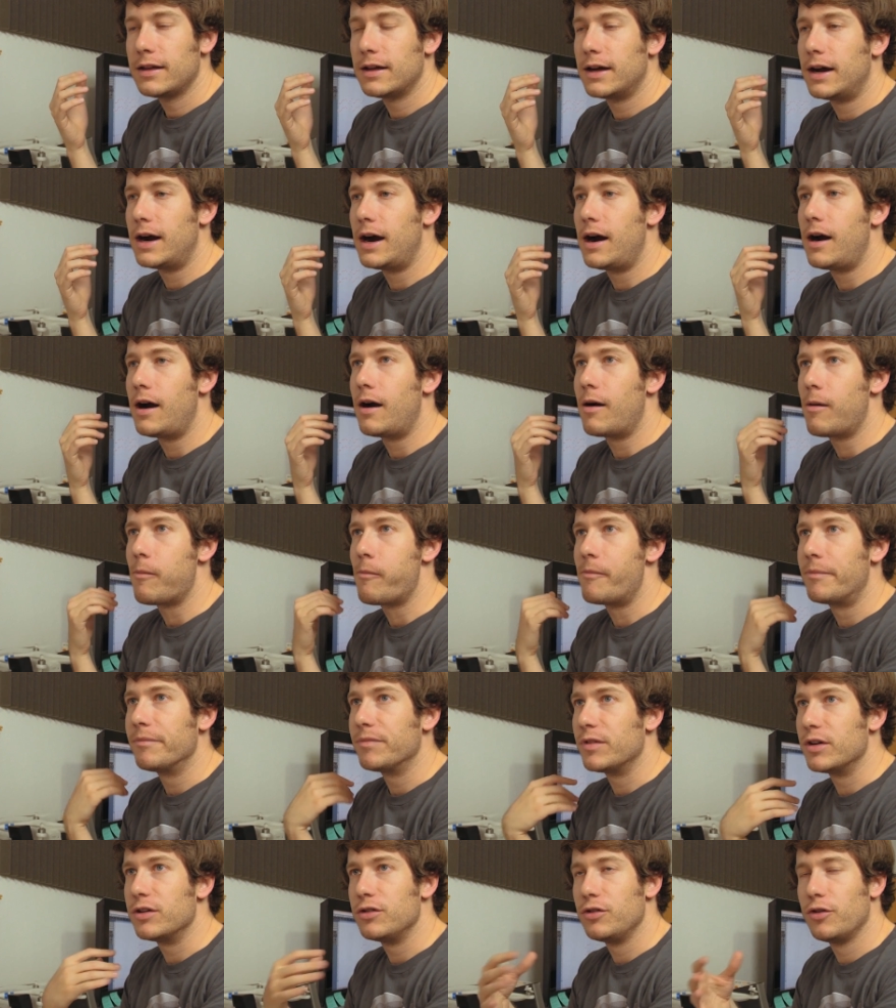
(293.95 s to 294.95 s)
The
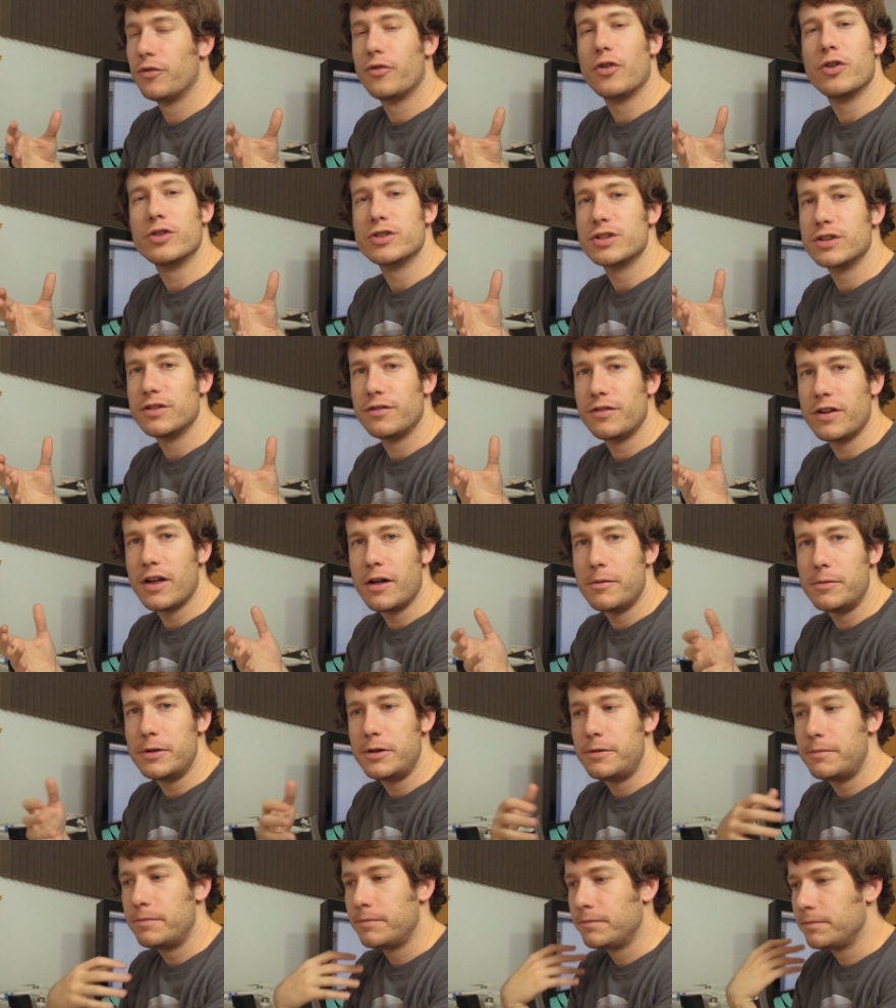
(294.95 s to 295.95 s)
new version of
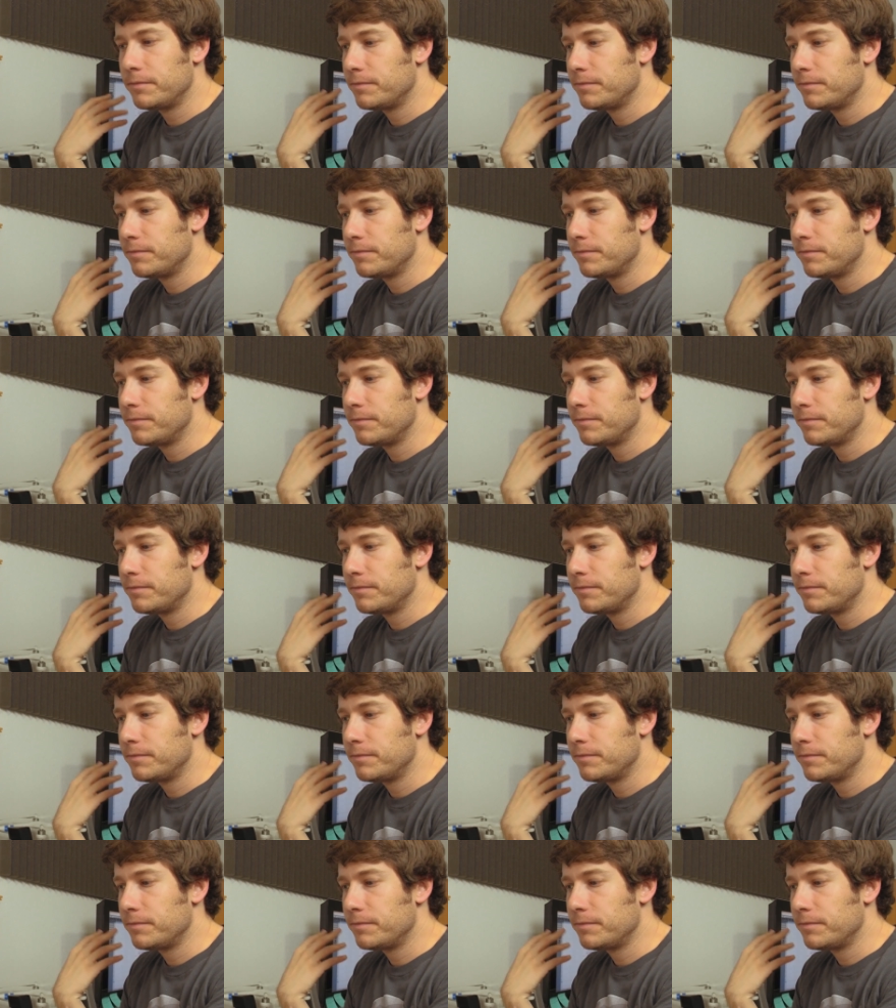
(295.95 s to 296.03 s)
Element